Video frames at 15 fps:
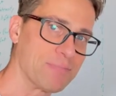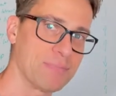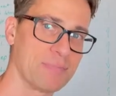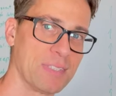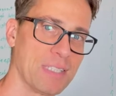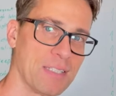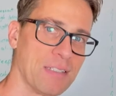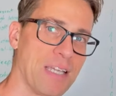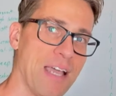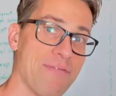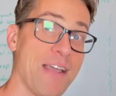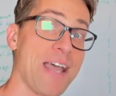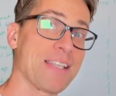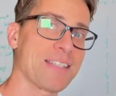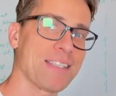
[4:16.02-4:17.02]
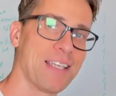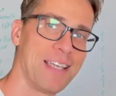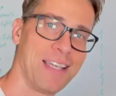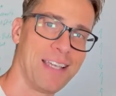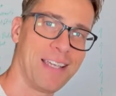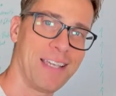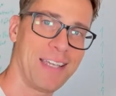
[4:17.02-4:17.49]
you know, half-ass
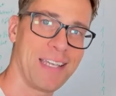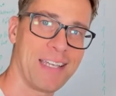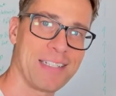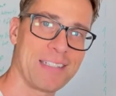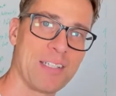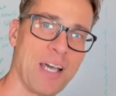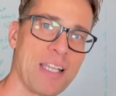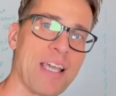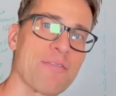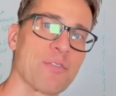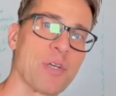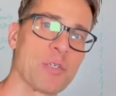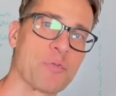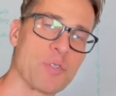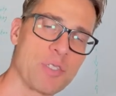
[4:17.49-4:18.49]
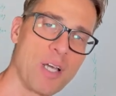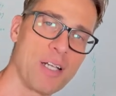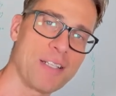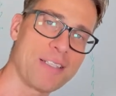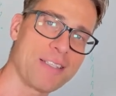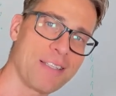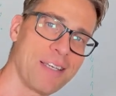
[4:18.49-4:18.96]
and not have great
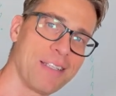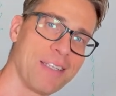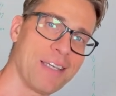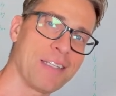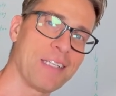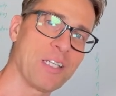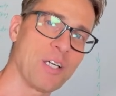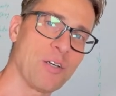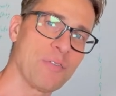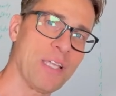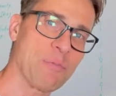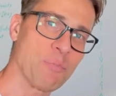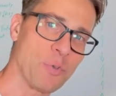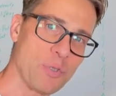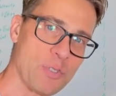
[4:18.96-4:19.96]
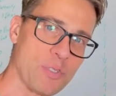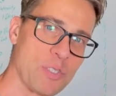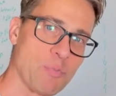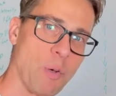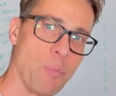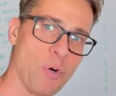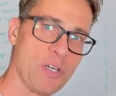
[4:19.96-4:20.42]
results. And then, you know, if that person is
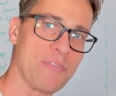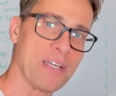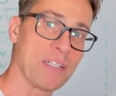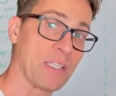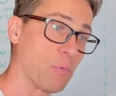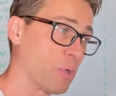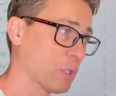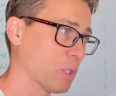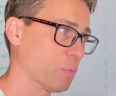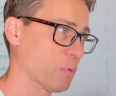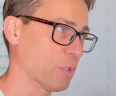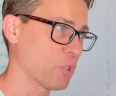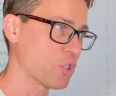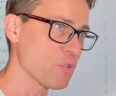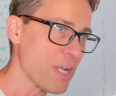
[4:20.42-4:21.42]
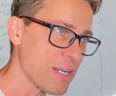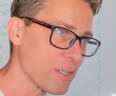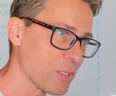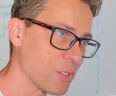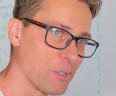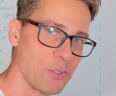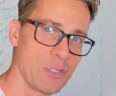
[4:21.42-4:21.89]
more motivated, they work out with a
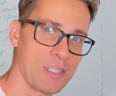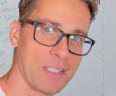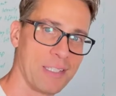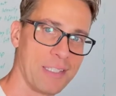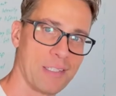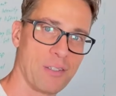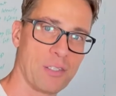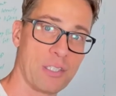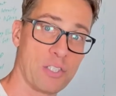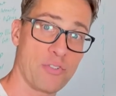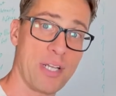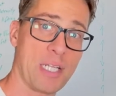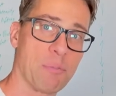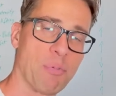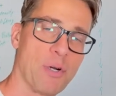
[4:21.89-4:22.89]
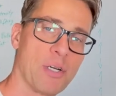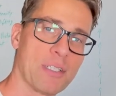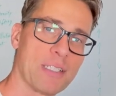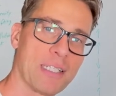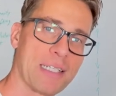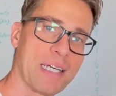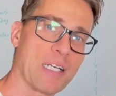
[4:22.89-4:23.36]
trainer or, you know, a training
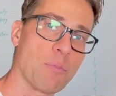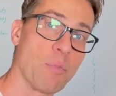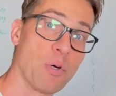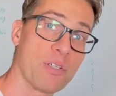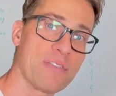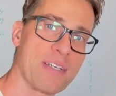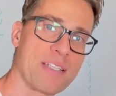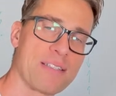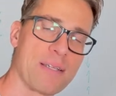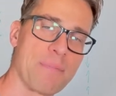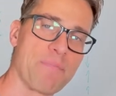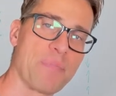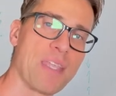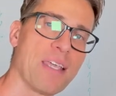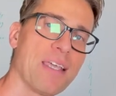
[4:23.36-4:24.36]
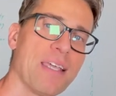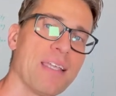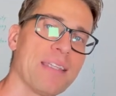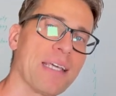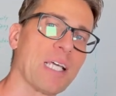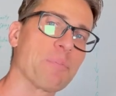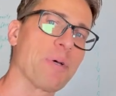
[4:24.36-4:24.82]
partner that kind of motivates them,
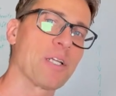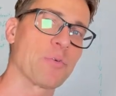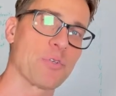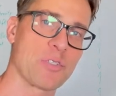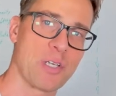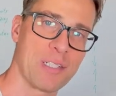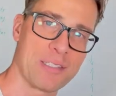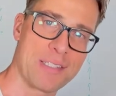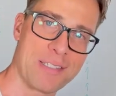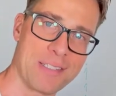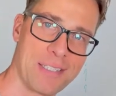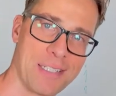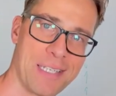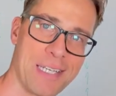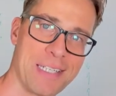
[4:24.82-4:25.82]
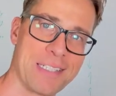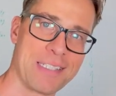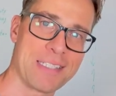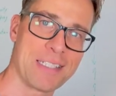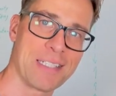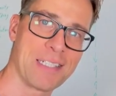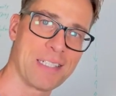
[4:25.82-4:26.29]
they get better results.
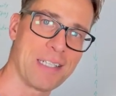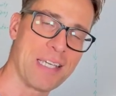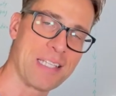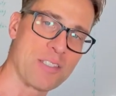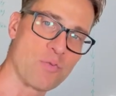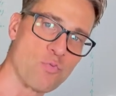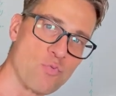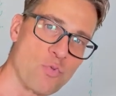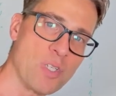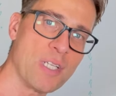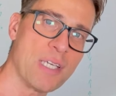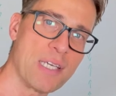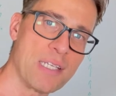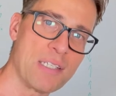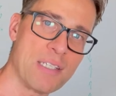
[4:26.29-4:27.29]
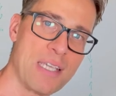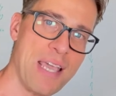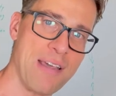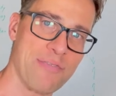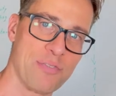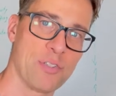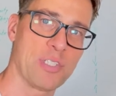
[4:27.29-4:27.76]
And uh, it's really in the
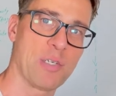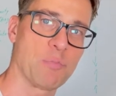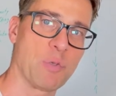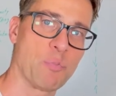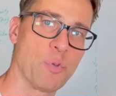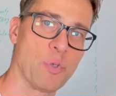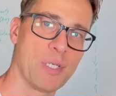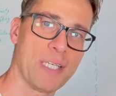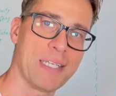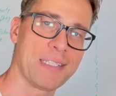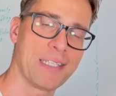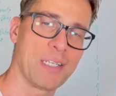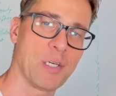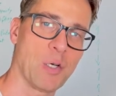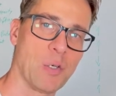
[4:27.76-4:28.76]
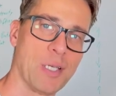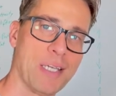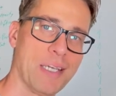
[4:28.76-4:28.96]
effort that we put in, you know,